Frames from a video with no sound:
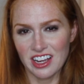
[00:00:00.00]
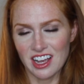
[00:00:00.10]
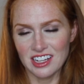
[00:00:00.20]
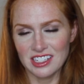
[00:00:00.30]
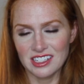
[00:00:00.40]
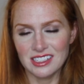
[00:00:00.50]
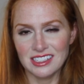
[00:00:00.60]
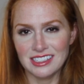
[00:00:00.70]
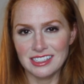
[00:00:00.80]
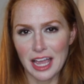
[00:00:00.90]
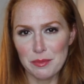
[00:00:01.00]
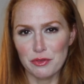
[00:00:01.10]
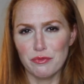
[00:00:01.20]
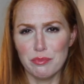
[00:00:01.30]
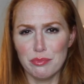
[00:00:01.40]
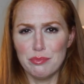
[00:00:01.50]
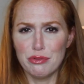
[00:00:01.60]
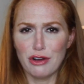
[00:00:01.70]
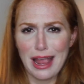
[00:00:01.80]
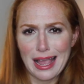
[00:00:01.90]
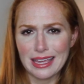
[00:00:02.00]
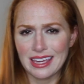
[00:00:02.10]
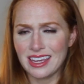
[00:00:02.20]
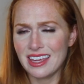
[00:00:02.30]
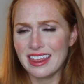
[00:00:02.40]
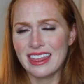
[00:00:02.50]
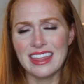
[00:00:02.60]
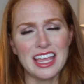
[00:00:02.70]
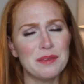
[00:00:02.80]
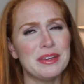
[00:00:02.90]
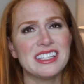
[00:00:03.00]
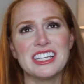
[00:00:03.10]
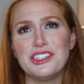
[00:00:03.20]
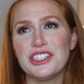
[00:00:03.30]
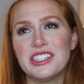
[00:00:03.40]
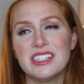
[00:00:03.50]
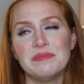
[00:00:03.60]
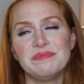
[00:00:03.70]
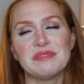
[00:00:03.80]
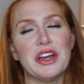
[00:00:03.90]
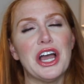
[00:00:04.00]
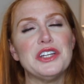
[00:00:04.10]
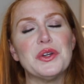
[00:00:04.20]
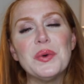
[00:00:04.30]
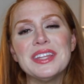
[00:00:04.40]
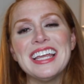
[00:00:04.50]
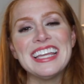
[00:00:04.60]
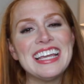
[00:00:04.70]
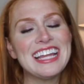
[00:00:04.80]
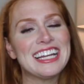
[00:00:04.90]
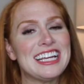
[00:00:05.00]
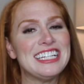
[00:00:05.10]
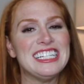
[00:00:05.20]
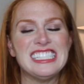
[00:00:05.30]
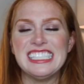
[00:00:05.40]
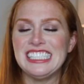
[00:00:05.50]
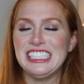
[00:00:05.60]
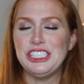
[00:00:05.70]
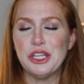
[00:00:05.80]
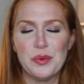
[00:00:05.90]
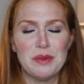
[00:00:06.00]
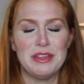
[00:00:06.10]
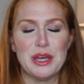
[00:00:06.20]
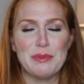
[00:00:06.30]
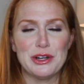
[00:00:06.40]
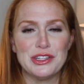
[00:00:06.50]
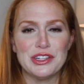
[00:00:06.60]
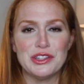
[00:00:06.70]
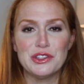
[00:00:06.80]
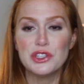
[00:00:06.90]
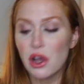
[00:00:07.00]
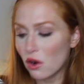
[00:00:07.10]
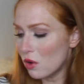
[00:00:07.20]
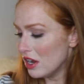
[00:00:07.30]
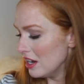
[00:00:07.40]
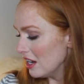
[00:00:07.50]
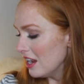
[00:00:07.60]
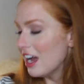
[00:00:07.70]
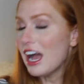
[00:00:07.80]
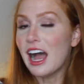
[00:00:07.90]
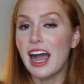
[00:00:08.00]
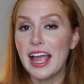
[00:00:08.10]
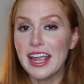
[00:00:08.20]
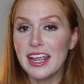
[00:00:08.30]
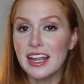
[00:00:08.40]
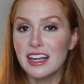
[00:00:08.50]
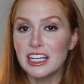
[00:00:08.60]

got type of braggy thing, because I don't like it and I don't want to be that person. So I